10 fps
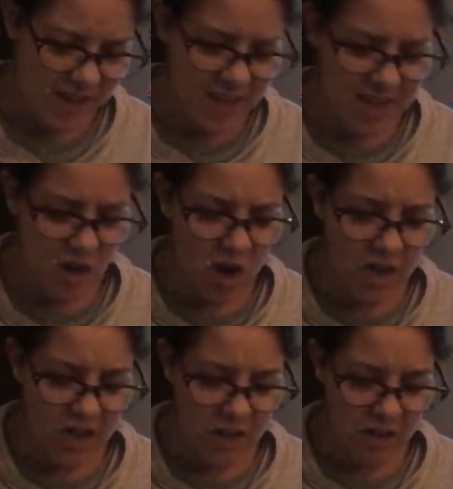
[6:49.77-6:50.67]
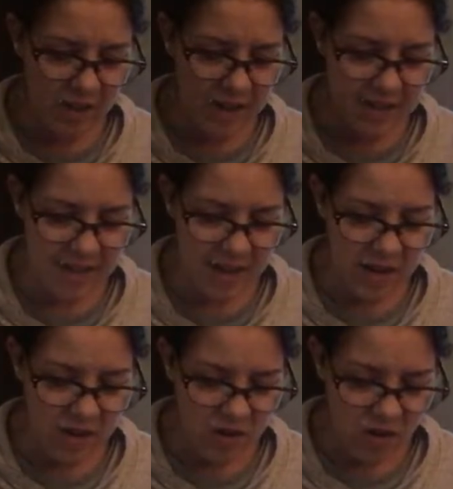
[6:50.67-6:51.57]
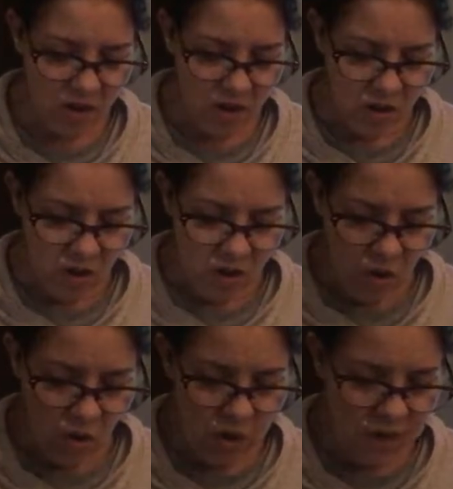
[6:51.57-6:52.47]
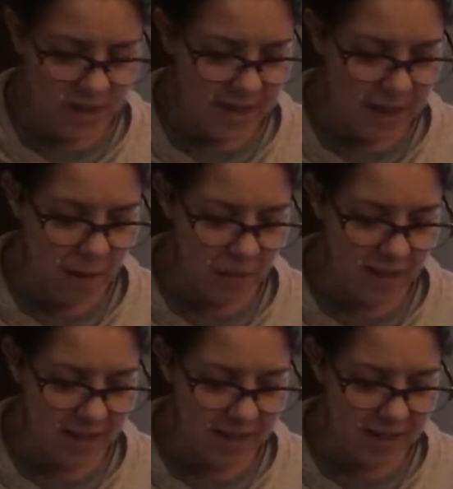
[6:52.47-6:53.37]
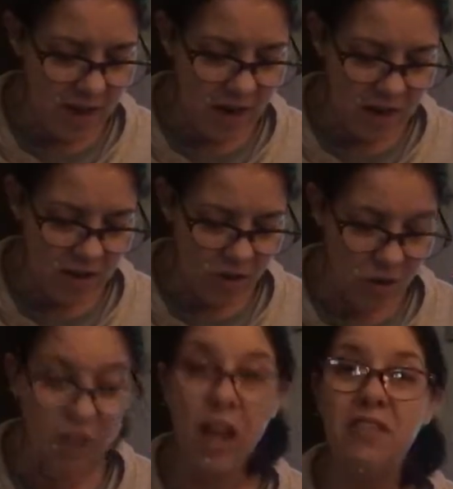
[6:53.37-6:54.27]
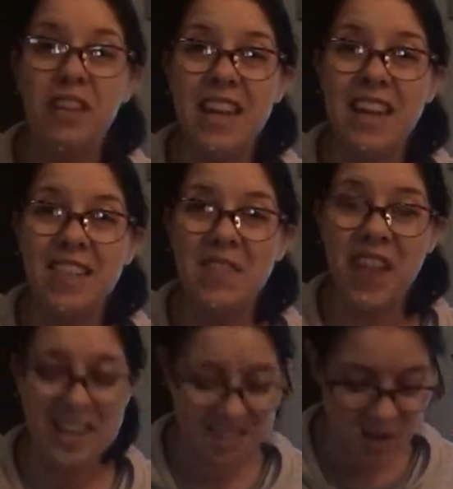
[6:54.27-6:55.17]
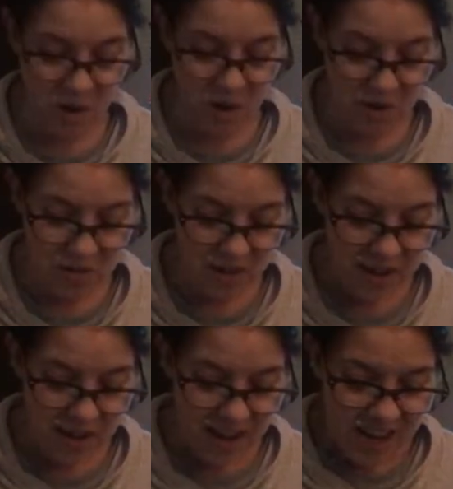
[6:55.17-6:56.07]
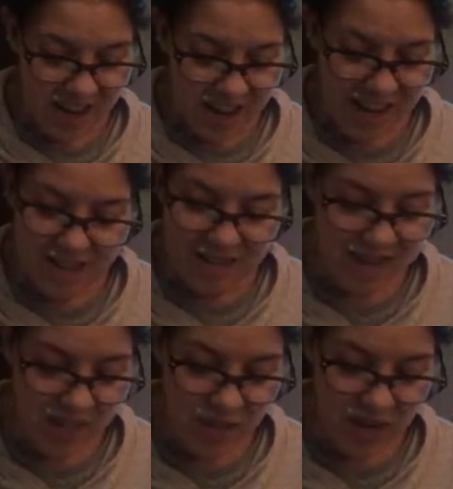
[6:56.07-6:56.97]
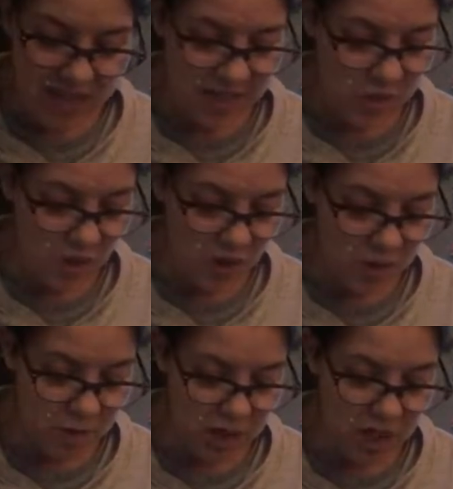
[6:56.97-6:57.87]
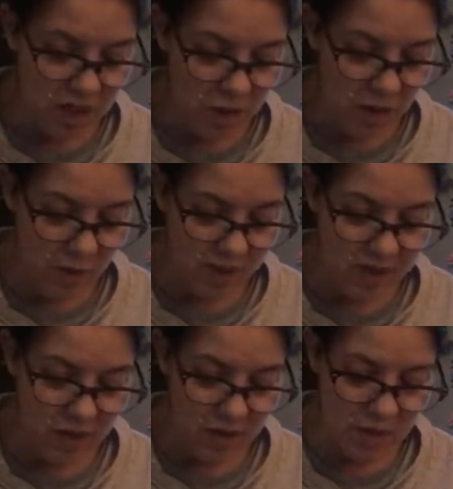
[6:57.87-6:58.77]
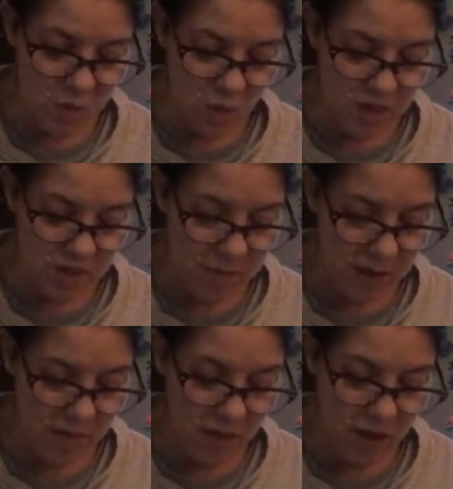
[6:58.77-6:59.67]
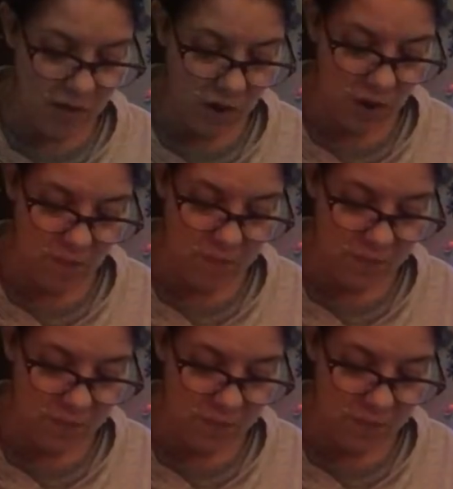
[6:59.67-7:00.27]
It's dark in here, Lyddie said. Or you could see I'm plain as sod, or lovely as the earth. He used such fancy words, but she knew he wasn't using words to make fun of her.